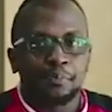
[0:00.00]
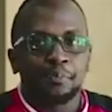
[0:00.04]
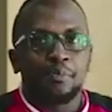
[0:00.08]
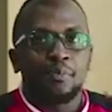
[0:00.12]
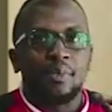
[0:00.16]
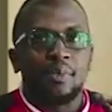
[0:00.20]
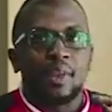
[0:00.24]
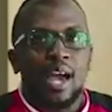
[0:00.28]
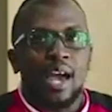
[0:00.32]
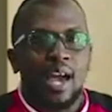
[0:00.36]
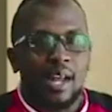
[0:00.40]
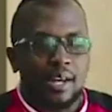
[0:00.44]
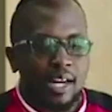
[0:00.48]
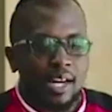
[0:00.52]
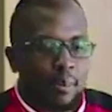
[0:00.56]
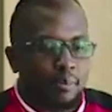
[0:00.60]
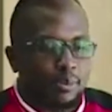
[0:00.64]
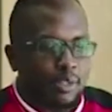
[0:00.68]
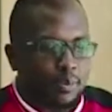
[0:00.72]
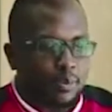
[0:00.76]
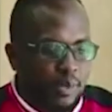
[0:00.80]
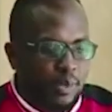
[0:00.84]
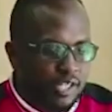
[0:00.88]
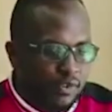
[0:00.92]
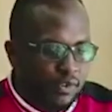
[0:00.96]
And I'm
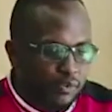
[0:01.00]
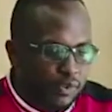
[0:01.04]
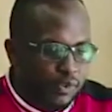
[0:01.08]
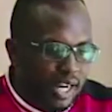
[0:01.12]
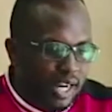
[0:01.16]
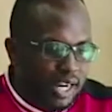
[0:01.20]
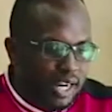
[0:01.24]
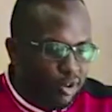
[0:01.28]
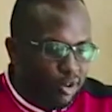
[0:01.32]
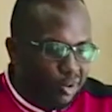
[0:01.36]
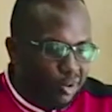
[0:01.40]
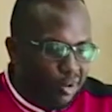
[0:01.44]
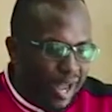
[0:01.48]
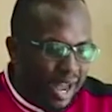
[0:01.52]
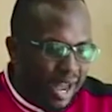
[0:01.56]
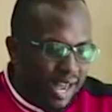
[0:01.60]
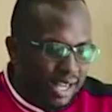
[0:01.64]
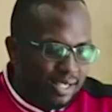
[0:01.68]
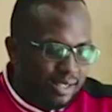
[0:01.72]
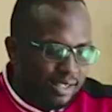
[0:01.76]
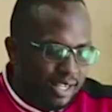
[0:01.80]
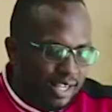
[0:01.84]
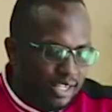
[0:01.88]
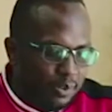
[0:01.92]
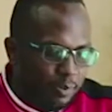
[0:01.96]
specifically going to answer
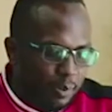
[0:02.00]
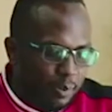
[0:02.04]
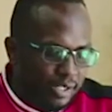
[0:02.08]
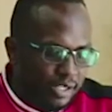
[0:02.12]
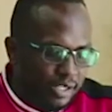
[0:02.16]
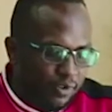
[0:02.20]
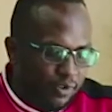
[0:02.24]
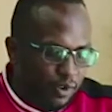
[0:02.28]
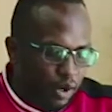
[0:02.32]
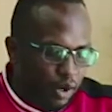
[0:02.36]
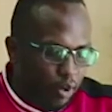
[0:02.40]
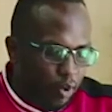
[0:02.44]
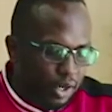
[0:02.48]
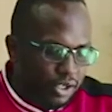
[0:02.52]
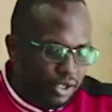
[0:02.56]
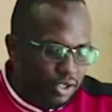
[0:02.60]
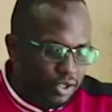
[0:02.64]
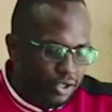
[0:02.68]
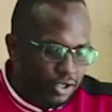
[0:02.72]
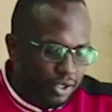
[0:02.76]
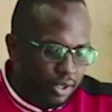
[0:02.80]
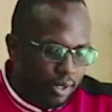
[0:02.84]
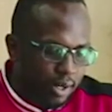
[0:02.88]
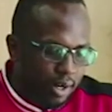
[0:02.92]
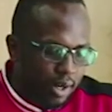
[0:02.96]
a specific
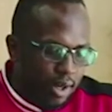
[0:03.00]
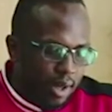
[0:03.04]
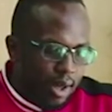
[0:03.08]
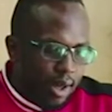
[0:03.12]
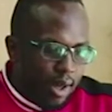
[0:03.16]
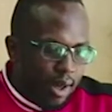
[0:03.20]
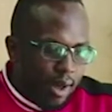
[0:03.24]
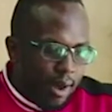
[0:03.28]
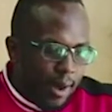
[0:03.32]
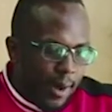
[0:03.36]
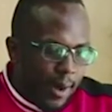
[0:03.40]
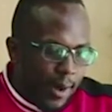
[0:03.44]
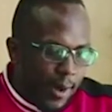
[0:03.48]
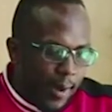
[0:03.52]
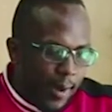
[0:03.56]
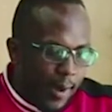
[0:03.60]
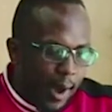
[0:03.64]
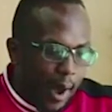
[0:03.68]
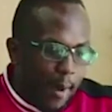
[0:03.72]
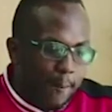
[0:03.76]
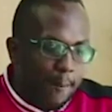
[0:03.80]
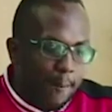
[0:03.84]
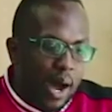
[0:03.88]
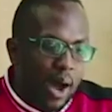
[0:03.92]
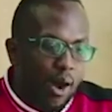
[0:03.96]
question uh,
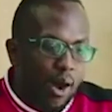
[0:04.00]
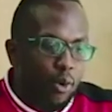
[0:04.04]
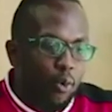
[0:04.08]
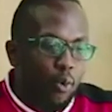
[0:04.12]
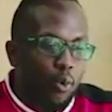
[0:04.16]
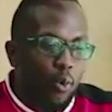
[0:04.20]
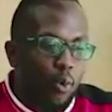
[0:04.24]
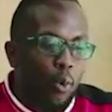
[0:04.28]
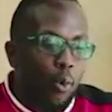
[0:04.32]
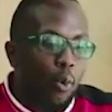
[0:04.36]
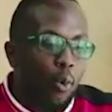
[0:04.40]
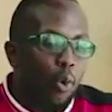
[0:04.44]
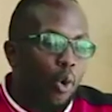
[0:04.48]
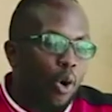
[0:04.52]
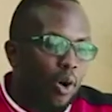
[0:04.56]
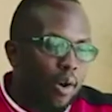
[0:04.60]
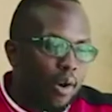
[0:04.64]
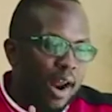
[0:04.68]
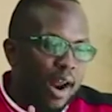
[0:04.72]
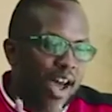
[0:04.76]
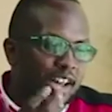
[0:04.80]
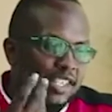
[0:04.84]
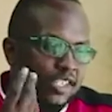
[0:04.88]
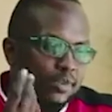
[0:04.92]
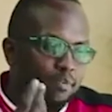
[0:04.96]
about what a
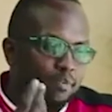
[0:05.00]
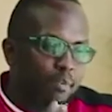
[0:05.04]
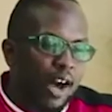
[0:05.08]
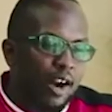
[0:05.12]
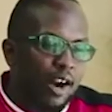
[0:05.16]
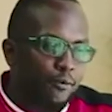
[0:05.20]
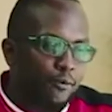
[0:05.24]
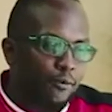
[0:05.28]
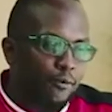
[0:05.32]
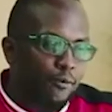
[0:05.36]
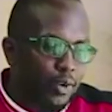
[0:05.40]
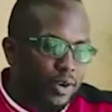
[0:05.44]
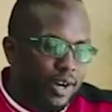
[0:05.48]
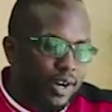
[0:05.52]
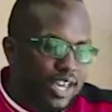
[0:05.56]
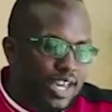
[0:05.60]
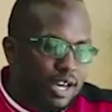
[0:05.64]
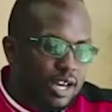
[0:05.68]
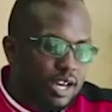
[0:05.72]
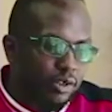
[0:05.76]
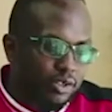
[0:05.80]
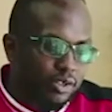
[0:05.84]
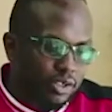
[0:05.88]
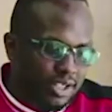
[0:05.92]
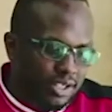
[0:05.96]
smartphone
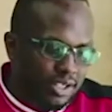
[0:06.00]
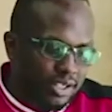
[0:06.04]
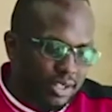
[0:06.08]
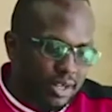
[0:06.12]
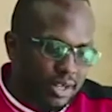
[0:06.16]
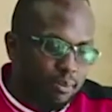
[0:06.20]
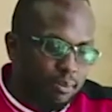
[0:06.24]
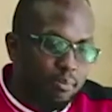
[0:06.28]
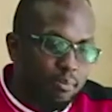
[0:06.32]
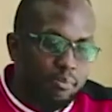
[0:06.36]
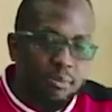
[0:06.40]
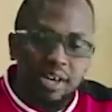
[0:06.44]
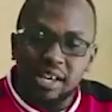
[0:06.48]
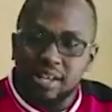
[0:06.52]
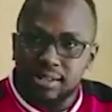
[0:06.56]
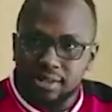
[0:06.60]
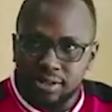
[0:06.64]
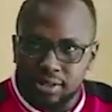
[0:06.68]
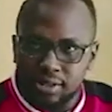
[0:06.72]
ecosystem means. You